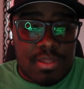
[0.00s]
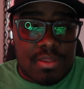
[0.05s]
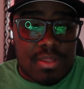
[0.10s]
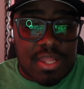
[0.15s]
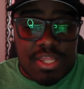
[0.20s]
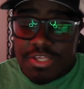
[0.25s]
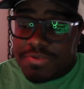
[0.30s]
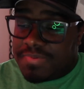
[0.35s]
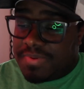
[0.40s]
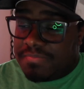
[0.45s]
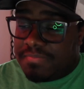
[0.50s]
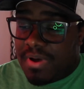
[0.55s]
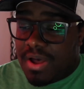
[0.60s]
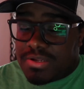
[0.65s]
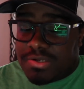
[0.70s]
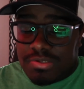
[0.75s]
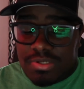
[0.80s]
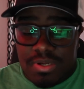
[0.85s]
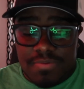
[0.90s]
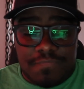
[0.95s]
that has been
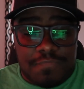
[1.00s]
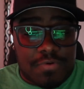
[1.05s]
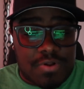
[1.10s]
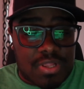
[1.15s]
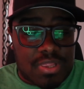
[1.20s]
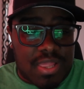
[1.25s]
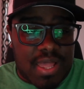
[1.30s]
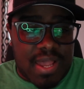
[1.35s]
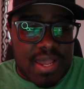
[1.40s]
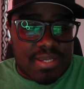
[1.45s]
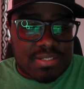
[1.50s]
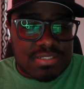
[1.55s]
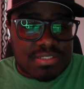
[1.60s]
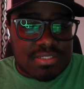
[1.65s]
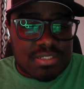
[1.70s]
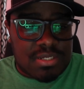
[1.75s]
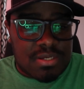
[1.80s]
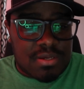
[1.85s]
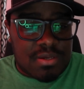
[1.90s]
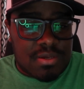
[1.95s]
bottled up for the
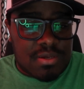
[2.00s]
last